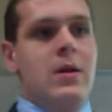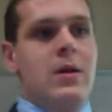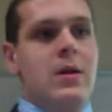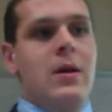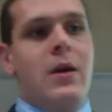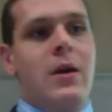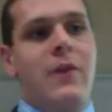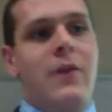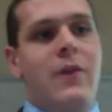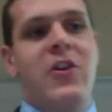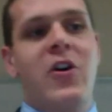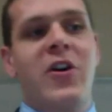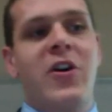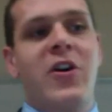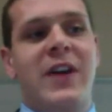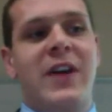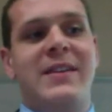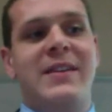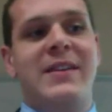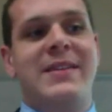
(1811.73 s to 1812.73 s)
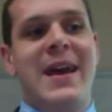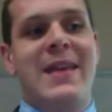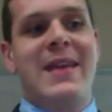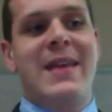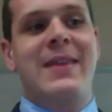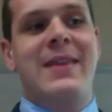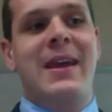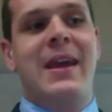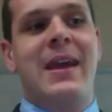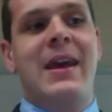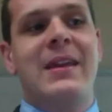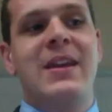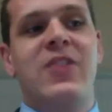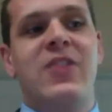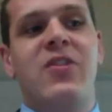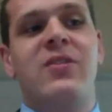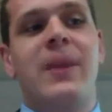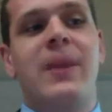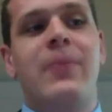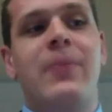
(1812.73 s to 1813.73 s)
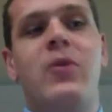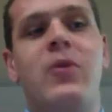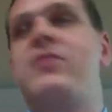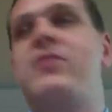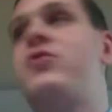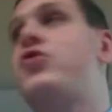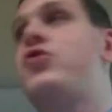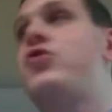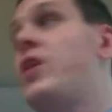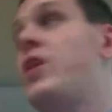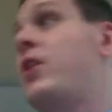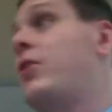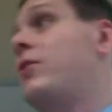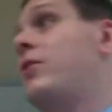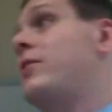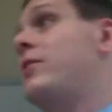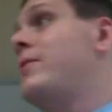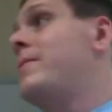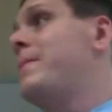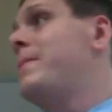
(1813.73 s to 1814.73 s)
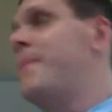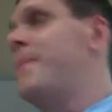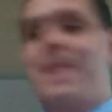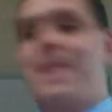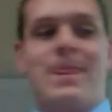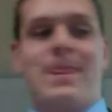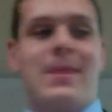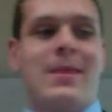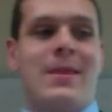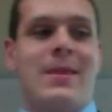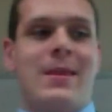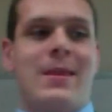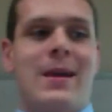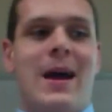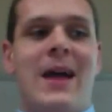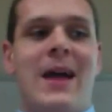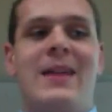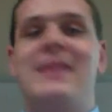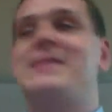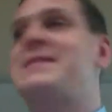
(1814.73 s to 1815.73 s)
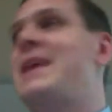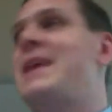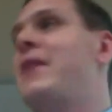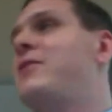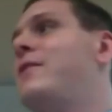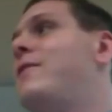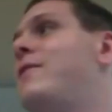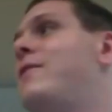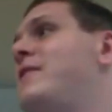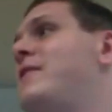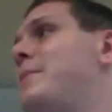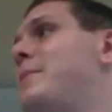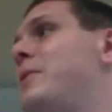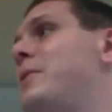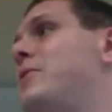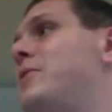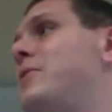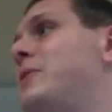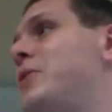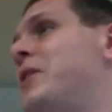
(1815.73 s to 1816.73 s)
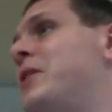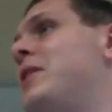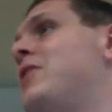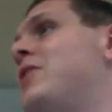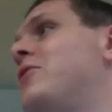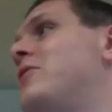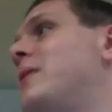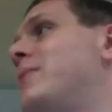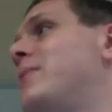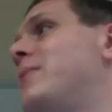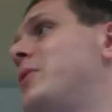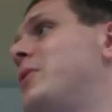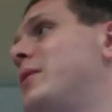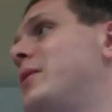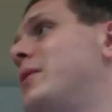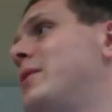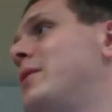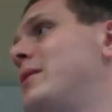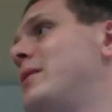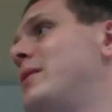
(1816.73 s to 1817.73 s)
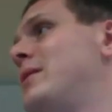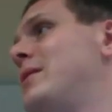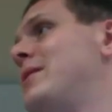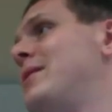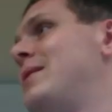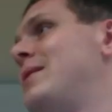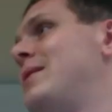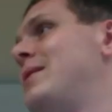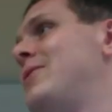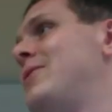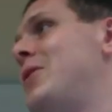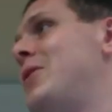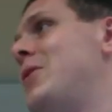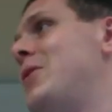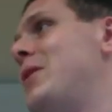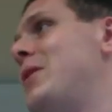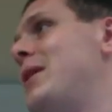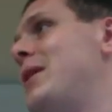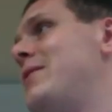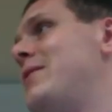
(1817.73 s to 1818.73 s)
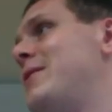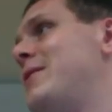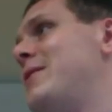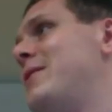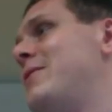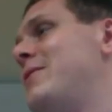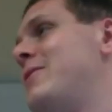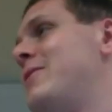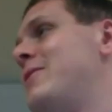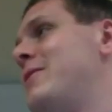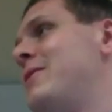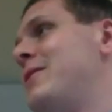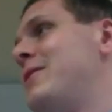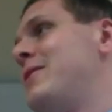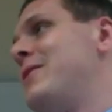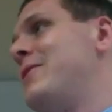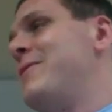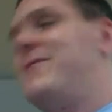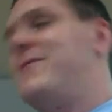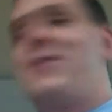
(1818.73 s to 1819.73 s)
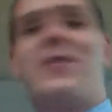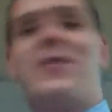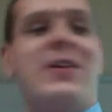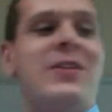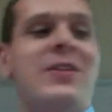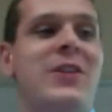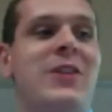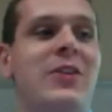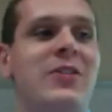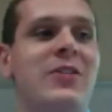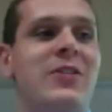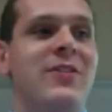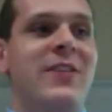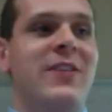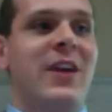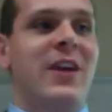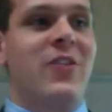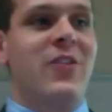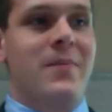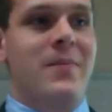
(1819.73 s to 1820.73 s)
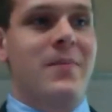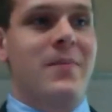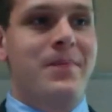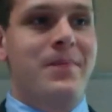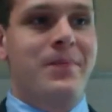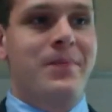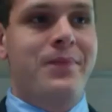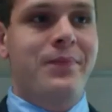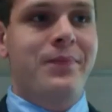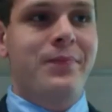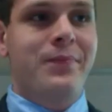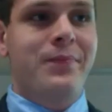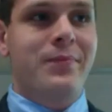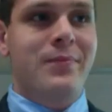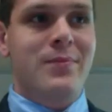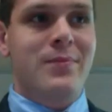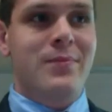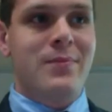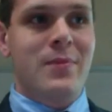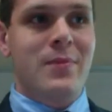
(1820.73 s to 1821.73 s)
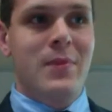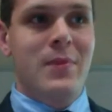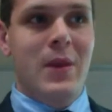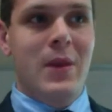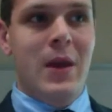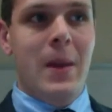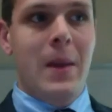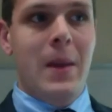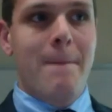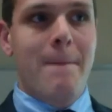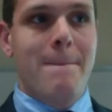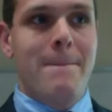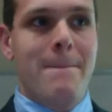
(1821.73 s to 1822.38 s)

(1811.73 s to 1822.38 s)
If you notice, I said the condition subsequent is triggered. I didn't say it was a fee simple subject condition subsequent. So it's a it's a it's a very subtle distinction. Okay.